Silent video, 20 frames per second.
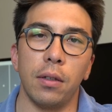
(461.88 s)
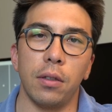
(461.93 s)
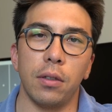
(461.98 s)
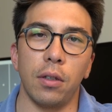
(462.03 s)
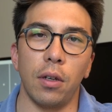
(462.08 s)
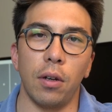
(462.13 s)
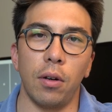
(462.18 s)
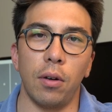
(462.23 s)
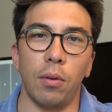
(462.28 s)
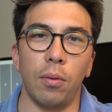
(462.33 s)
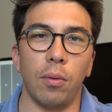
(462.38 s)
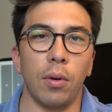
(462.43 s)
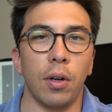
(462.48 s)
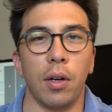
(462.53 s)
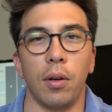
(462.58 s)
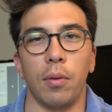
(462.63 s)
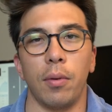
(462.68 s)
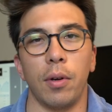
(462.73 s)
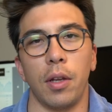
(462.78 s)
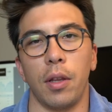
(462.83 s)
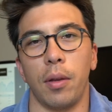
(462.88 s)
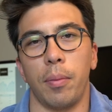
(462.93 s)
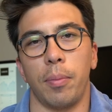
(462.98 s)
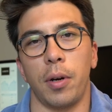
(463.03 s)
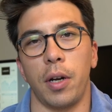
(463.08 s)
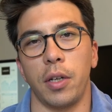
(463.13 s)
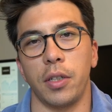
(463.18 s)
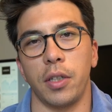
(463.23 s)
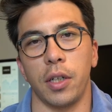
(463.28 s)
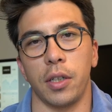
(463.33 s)
So one one of the
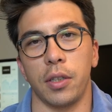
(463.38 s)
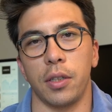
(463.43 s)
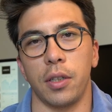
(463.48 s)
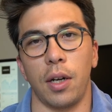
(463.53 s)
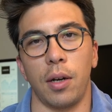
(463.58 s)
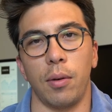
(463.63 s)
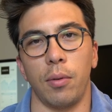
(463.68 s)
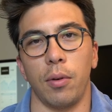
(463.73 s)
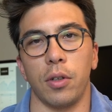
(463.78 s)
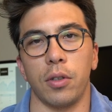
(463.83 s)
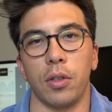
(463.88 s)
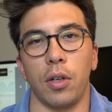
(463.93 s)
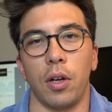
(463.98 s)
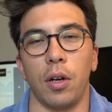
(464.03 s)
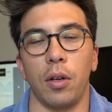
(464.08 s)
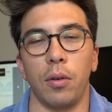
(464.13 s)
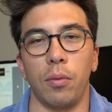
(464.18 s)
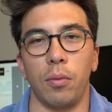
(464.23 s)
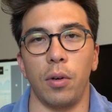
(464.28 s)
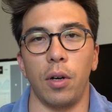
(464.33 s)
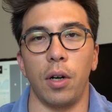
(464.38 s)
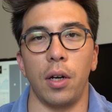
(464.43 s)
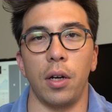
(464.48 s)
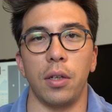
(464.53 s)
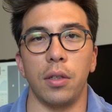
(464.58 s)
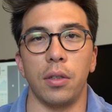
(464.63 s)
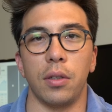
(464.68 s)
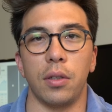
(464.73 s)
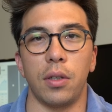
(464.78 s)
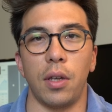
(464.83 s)
projects I worked on
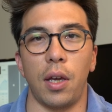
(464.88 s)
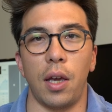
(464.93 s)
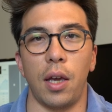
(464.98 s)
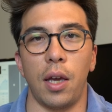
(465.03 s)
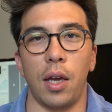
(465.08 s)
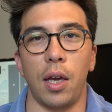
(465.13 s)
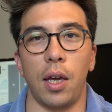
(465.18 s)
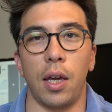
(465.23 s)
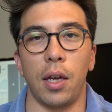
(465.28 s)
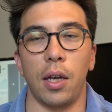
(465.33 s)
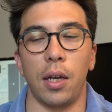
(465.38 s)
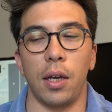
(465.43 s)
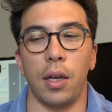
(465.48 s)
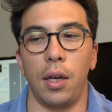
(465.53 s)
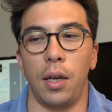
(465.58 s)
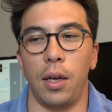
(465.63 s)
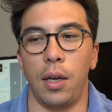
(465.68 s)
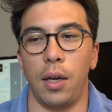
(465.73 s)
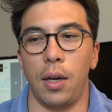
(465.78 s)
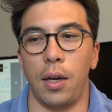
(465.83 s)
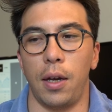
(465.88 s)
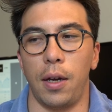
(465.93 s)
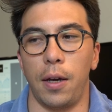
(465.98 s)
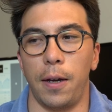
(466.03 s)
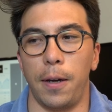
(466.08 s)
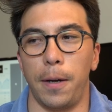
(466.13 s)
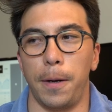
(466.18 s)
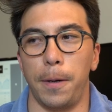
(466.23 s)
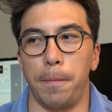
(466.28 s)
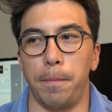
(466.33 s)
was a
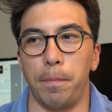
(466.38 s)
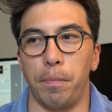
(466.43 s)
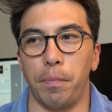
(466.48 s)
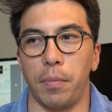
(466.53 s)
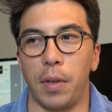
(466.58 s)
uh,